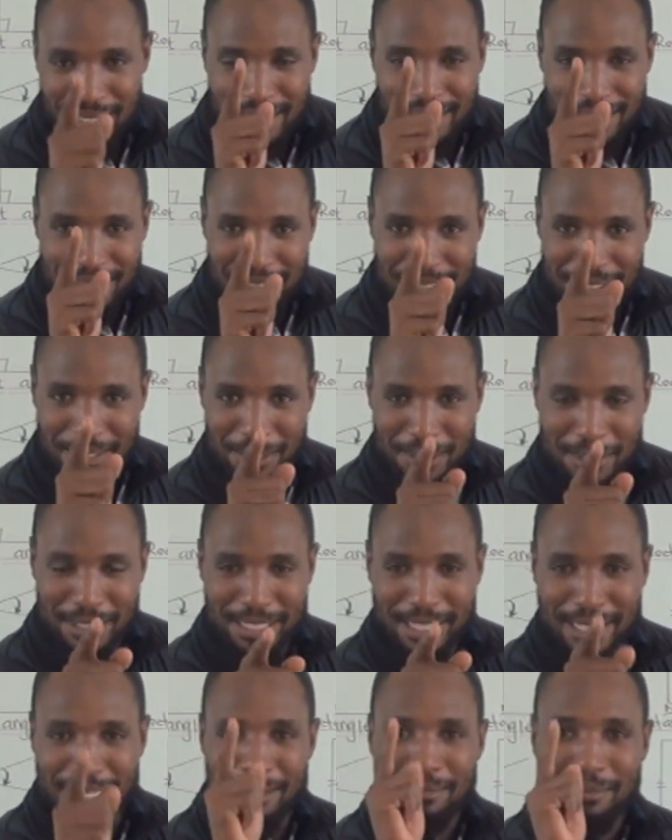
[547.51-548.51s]
You tell
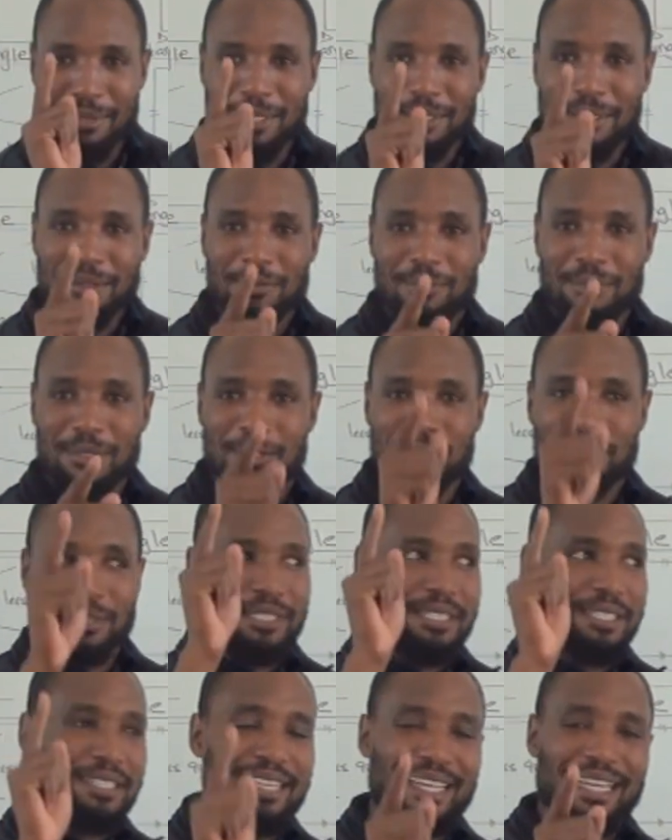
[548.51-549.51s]
me which one did
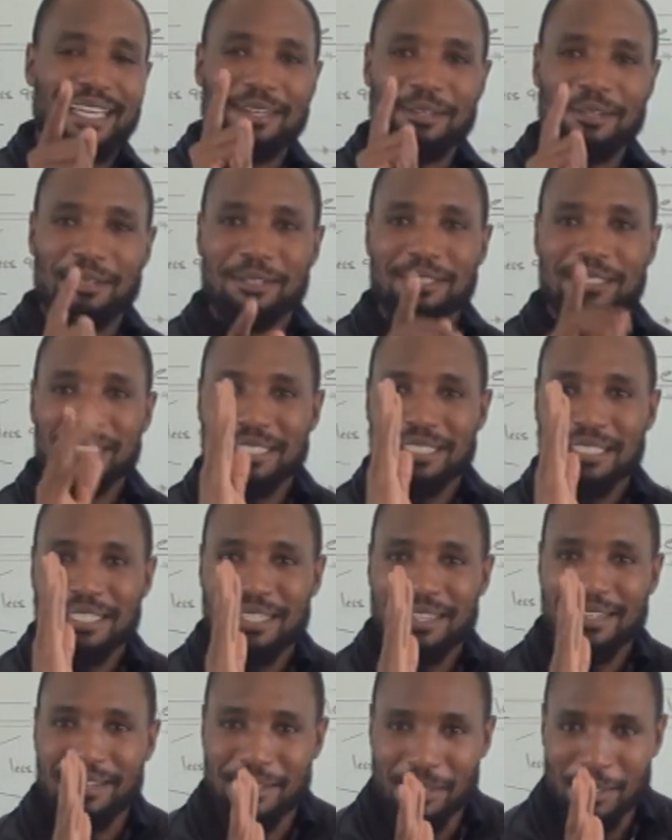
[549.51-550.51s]
I not draw.
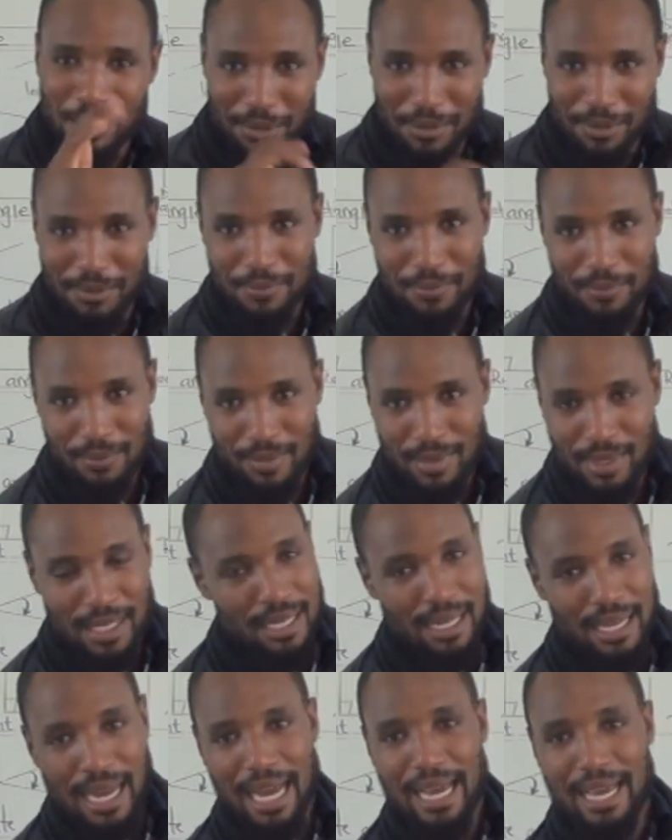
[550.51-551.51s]

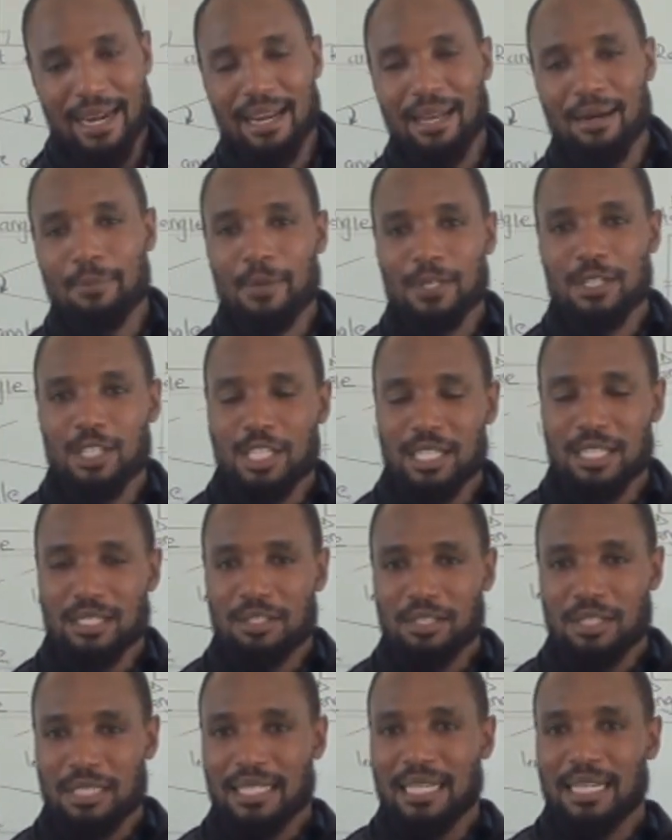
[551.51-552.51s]
I really appreciate your
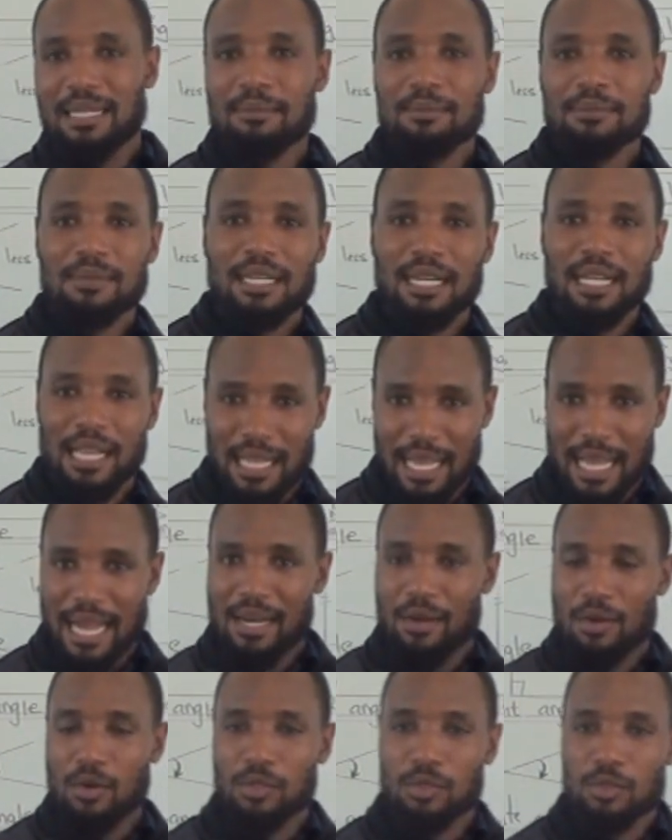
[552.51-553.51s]
time. I'll
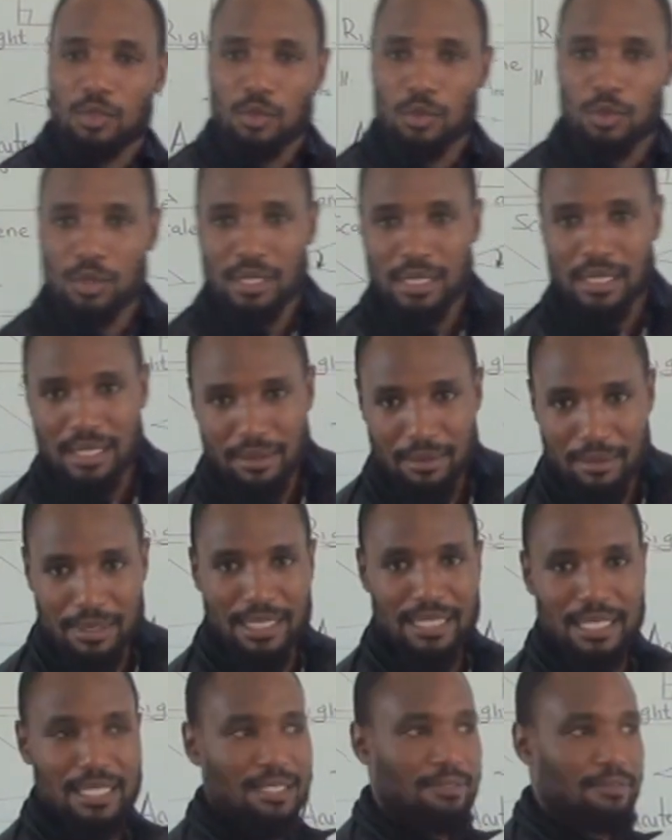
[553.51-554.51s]
go through
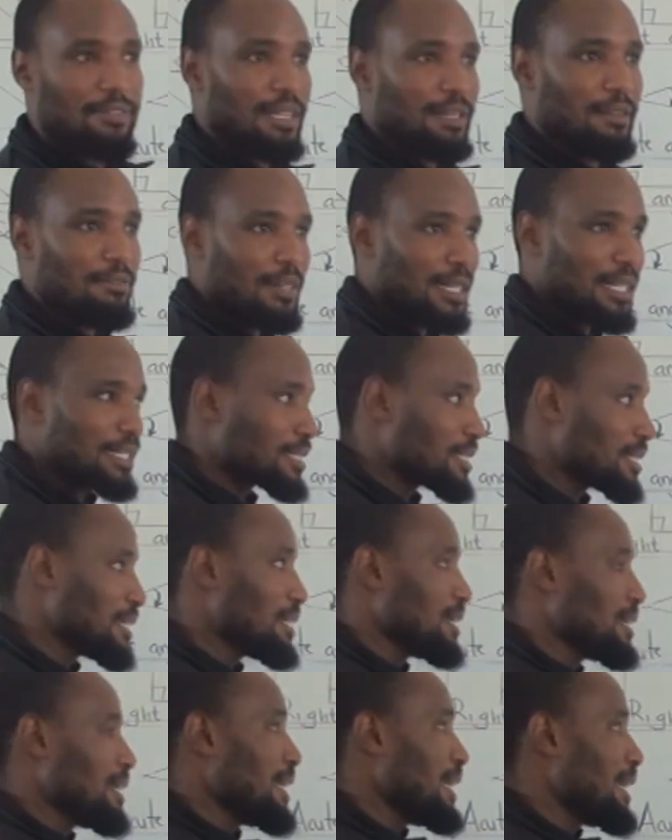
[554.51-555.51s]
these very fast
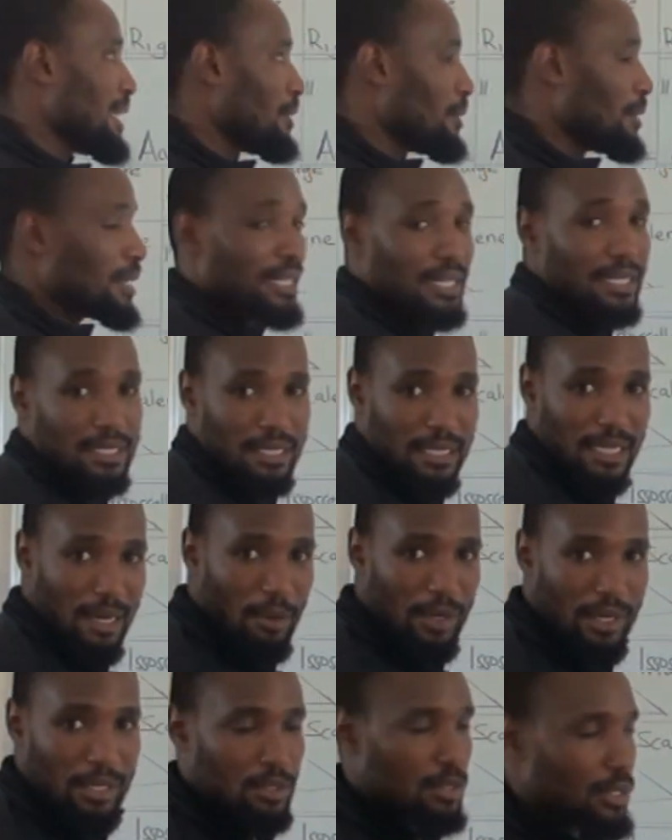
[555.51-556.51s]
in a way that I want you
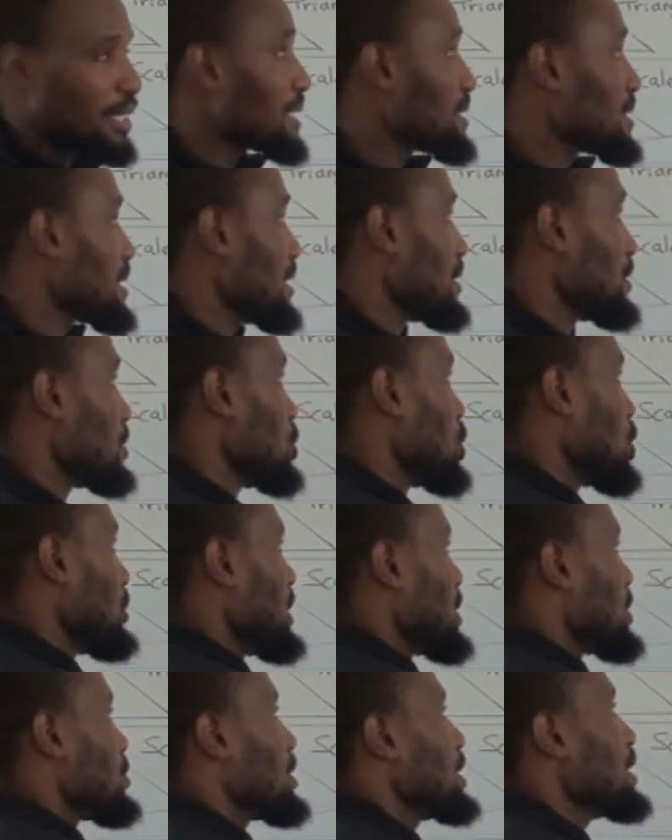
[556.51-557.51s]
to understand.
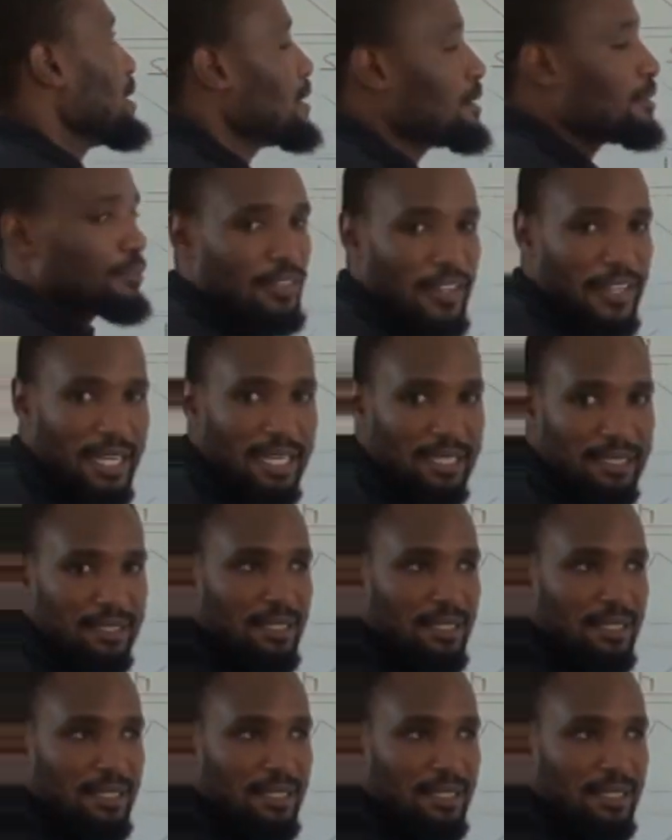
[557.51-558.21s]
Geometry, figures.